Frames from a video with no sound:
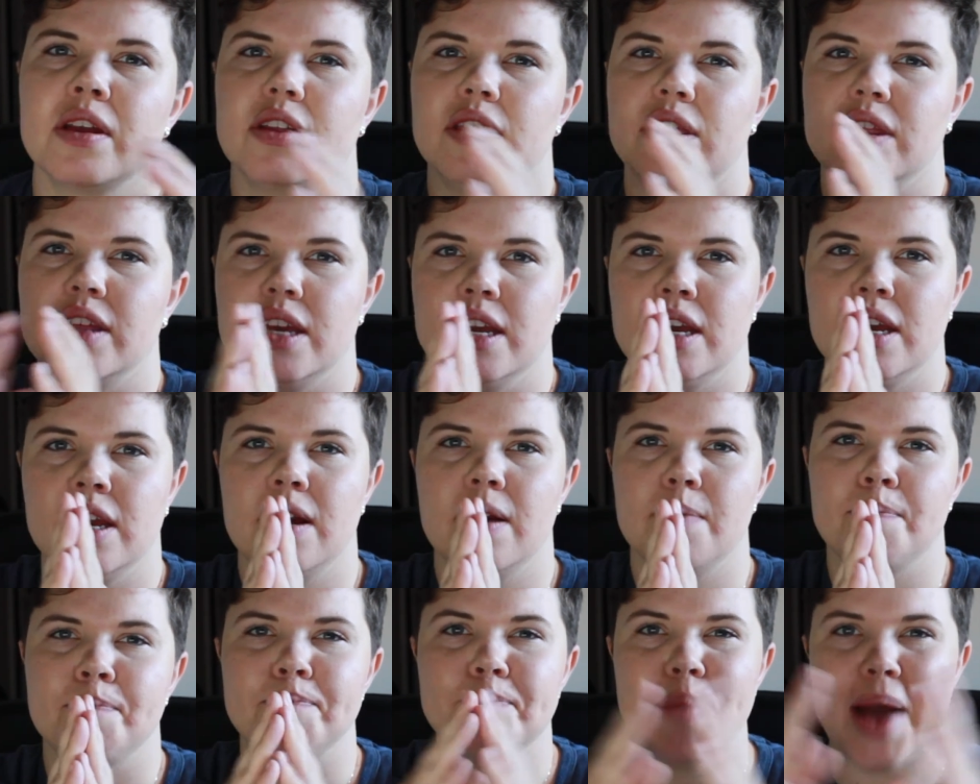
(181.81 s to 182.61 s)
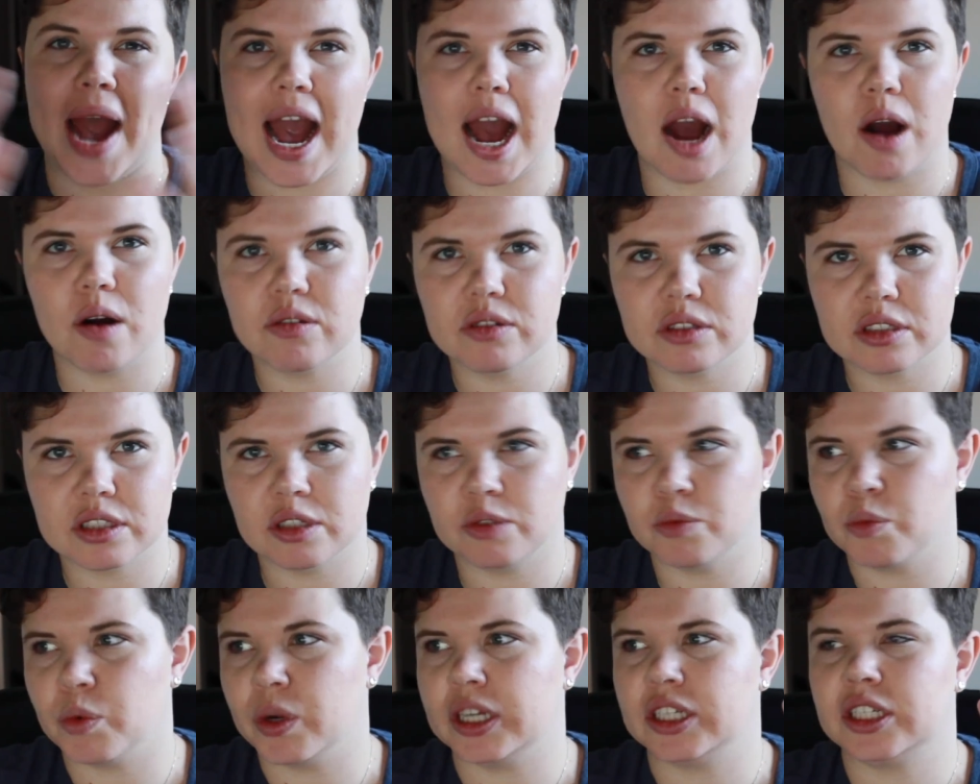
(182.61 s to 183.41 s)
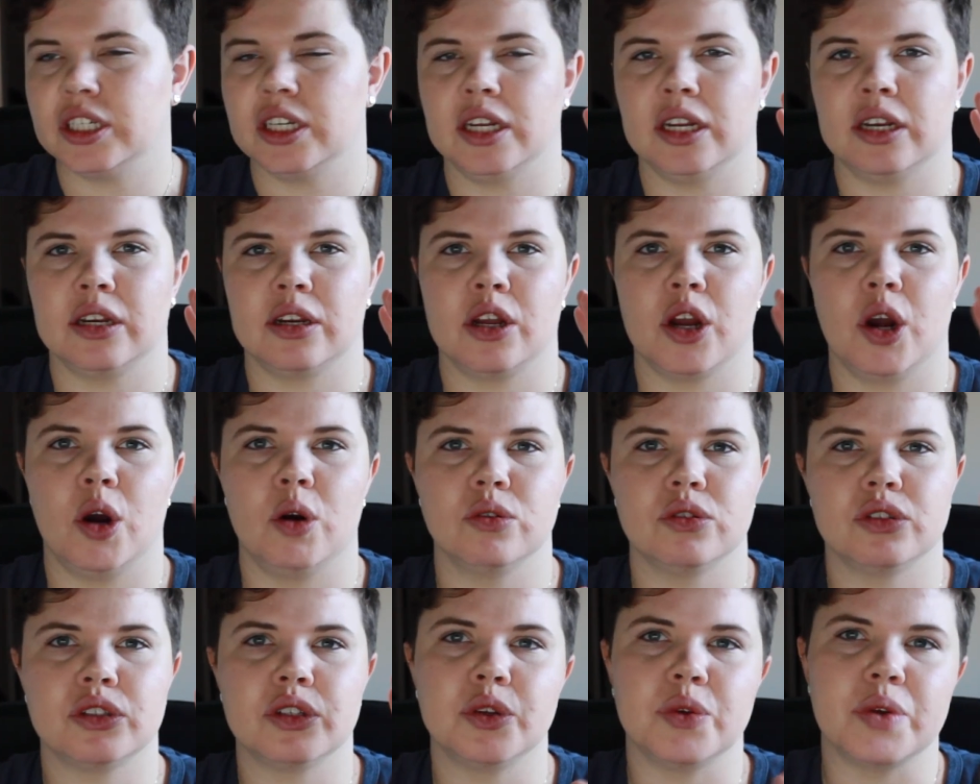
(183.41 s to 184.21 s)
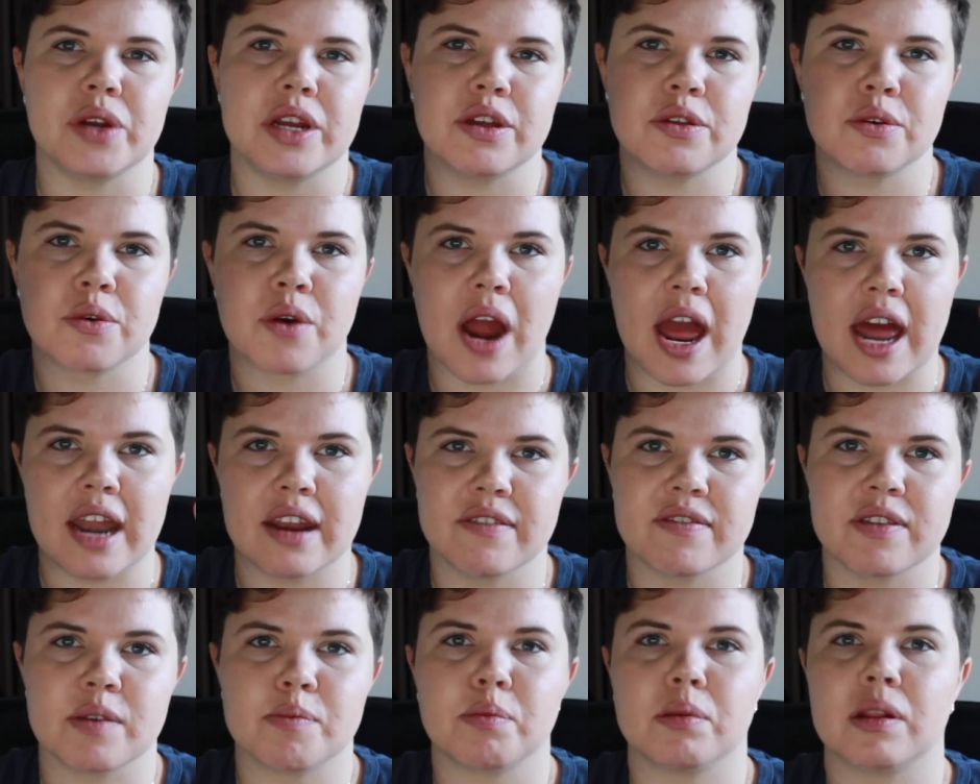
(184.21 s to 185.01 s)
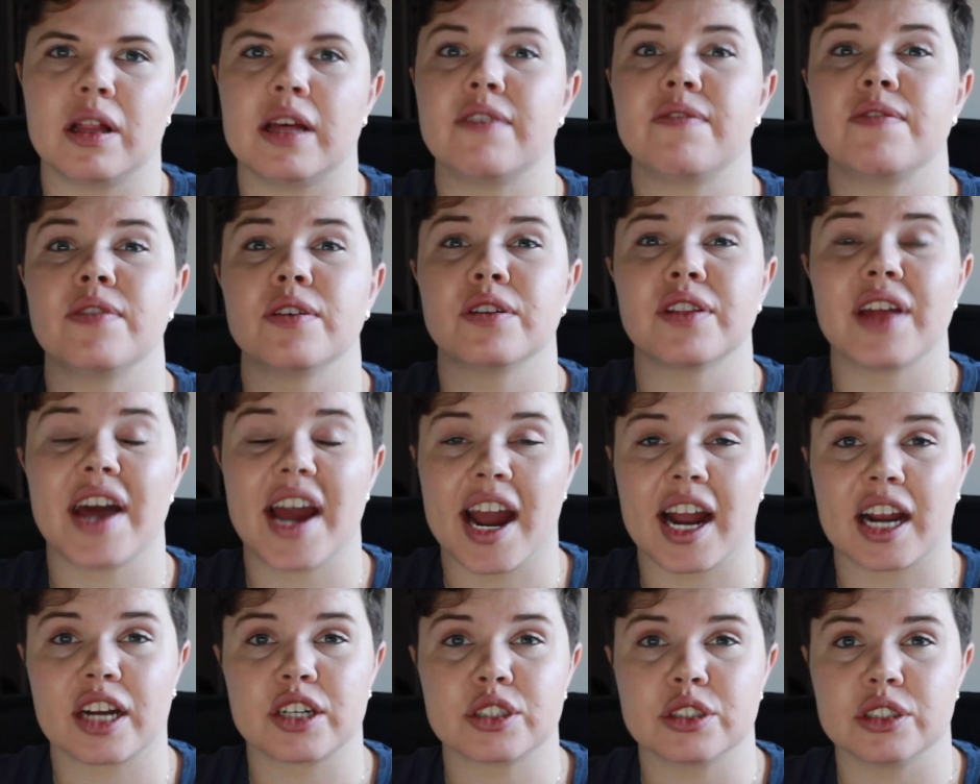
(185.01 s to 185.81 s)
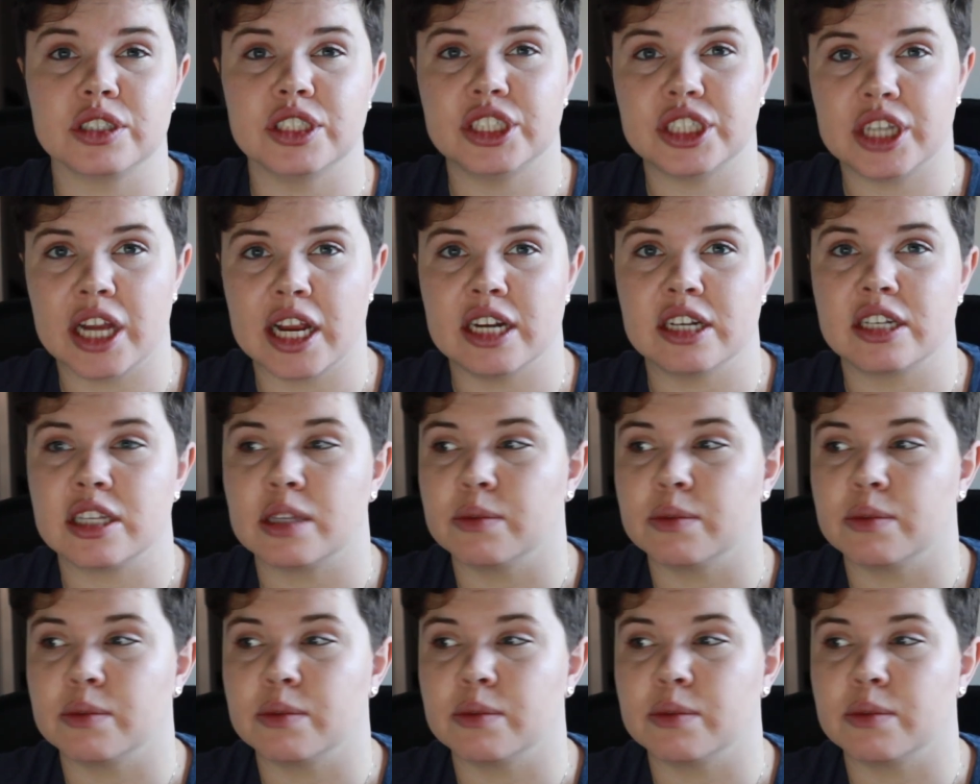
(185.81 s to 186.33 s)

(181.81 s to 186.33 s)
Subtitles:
the bounds in which it goes to either end of the playfield actually change